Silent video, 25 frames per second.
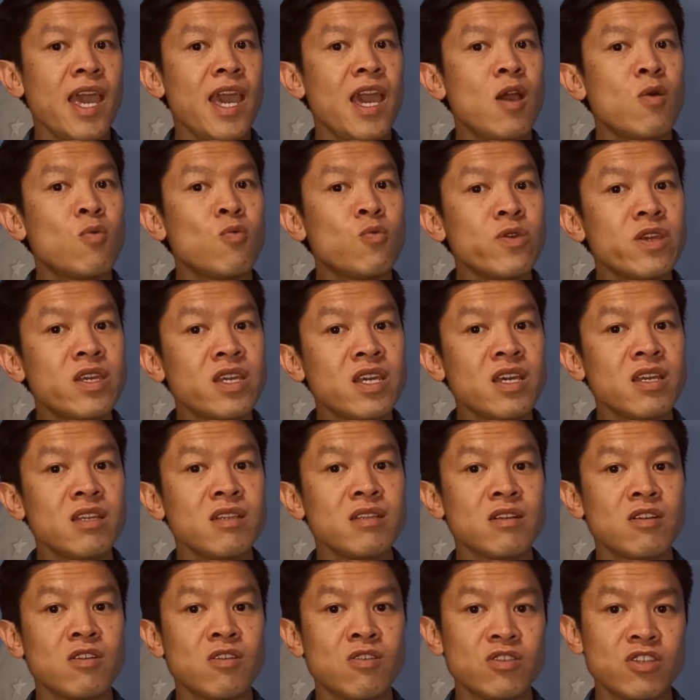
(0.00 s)
And we
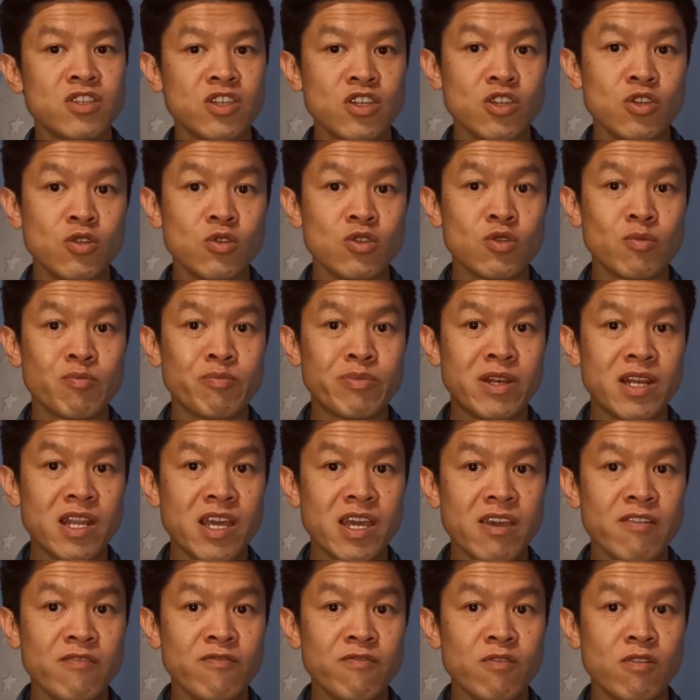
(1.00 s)
can continue to
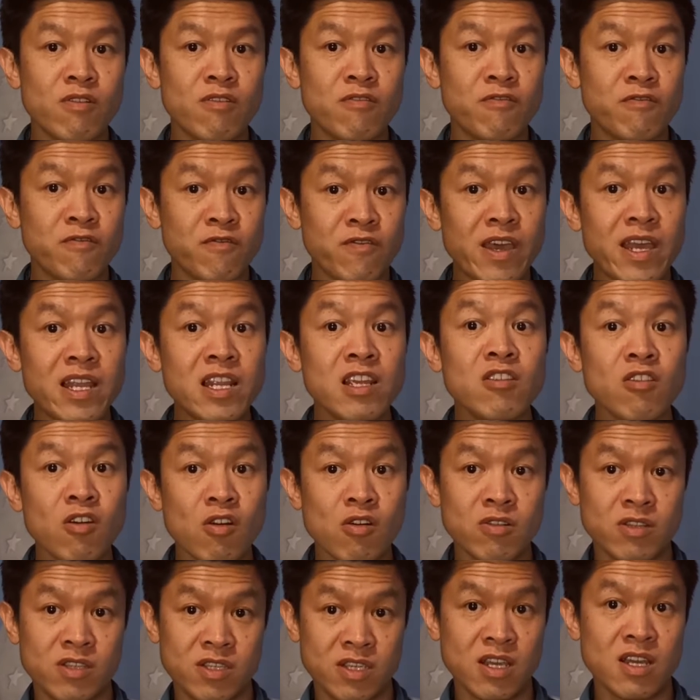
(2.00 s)
play for a fairly
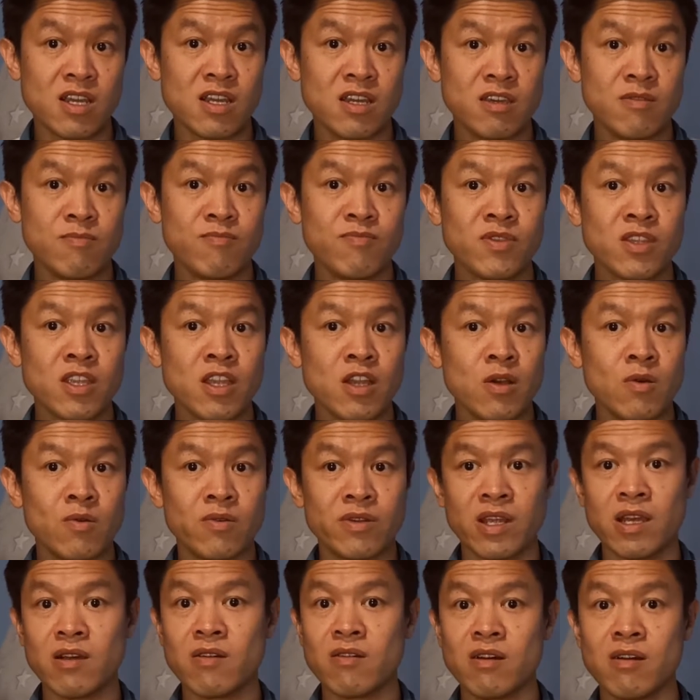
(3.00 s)
long time
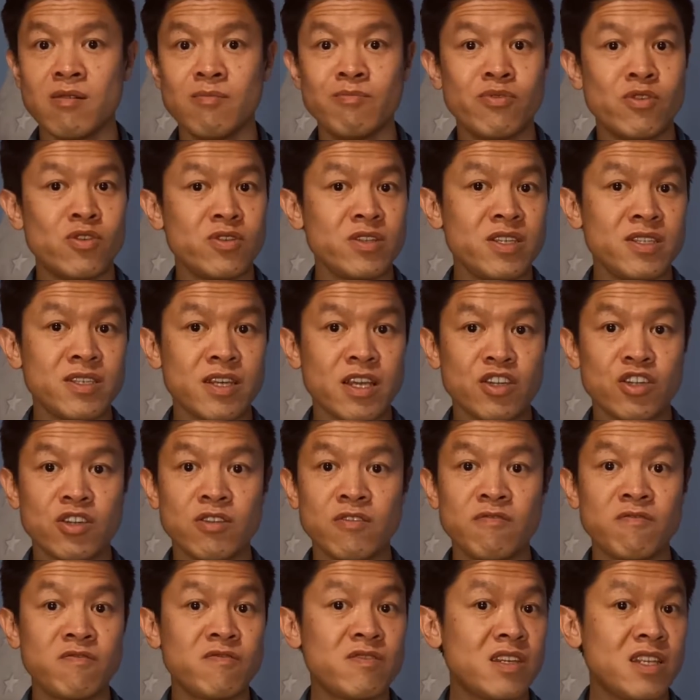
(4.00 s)
without our bodies
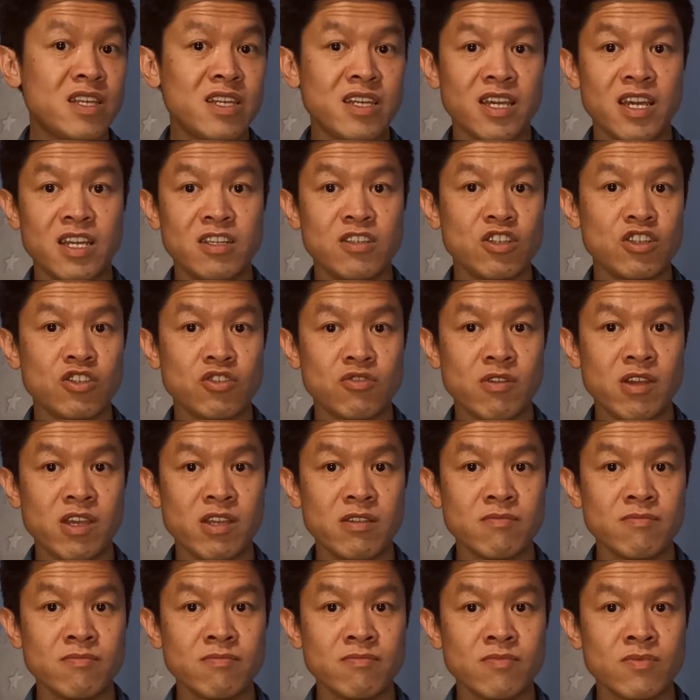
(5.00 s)
actually feeling any
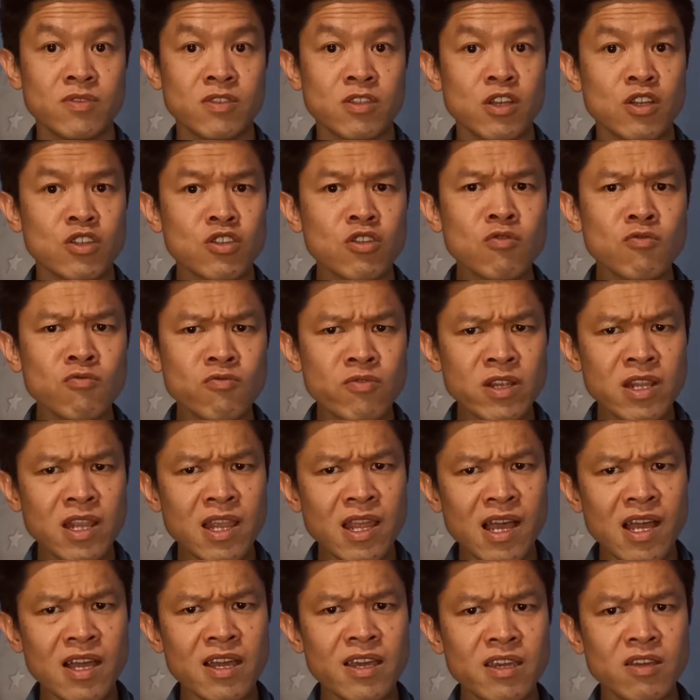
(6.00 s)
strain. So
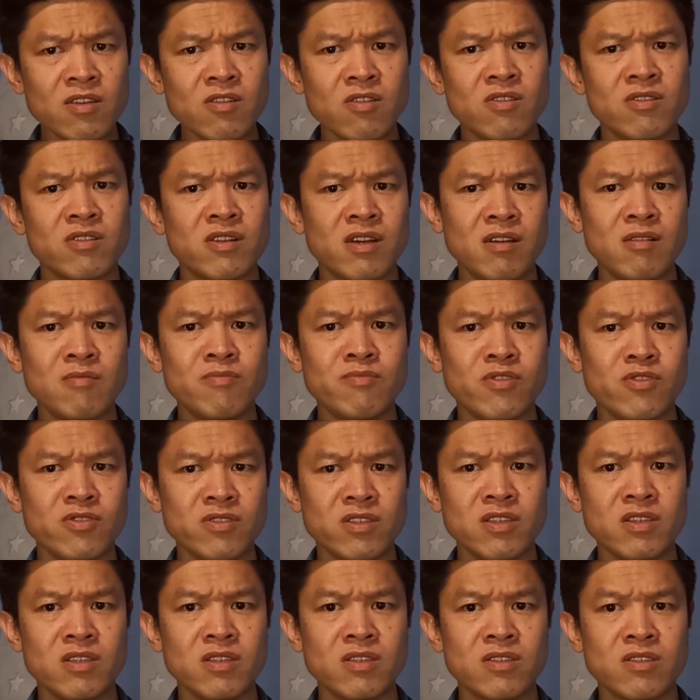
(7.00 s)
relying on our
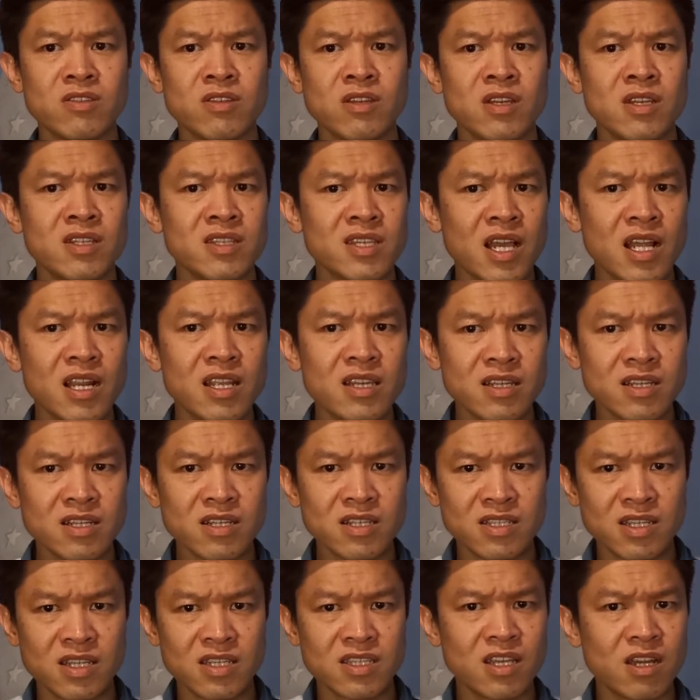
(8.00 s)
bodies telling
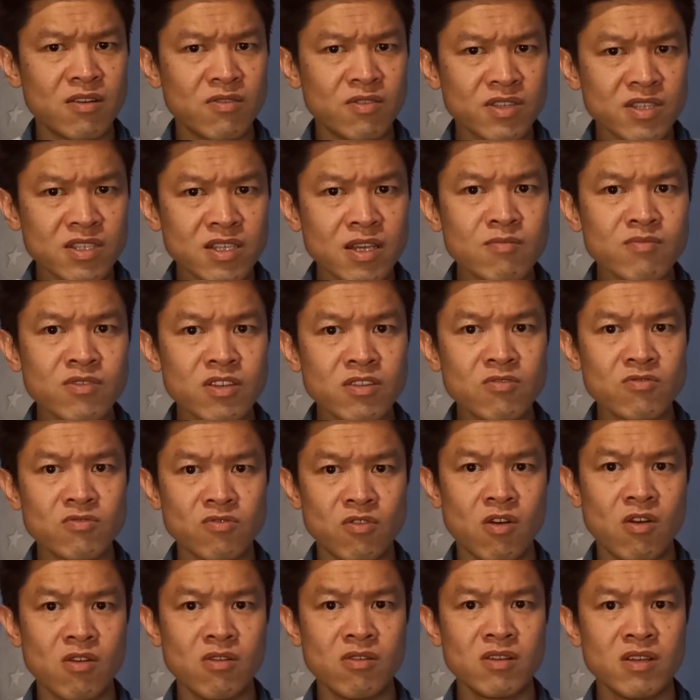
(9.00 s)
us that there is something
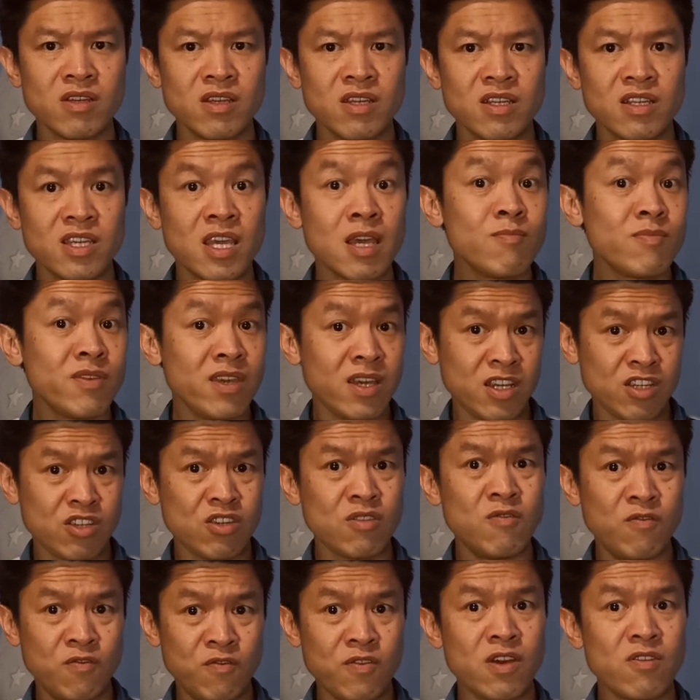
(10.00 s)
wrong can be
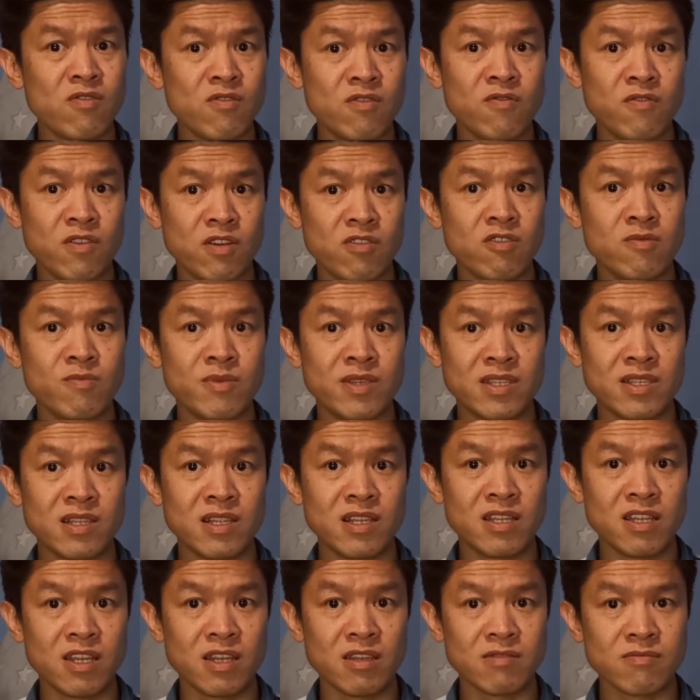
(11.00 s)
actually very, very
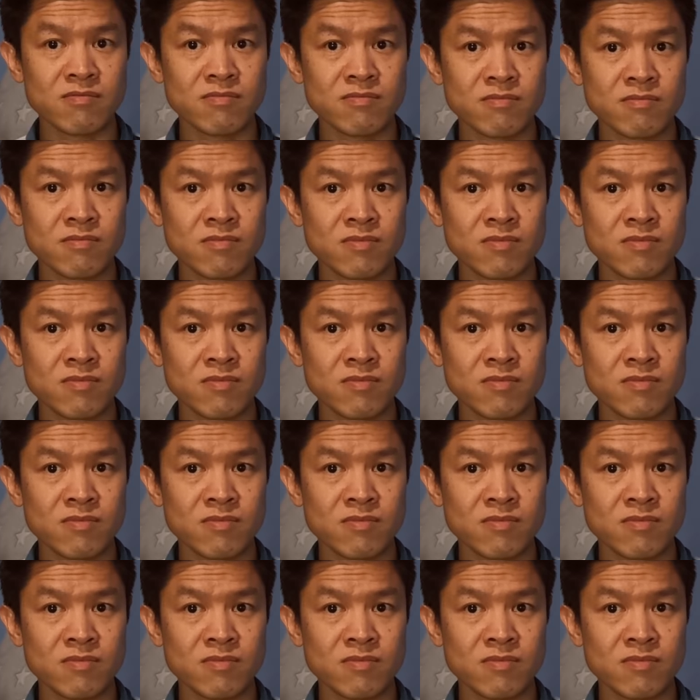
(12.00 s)
misleading.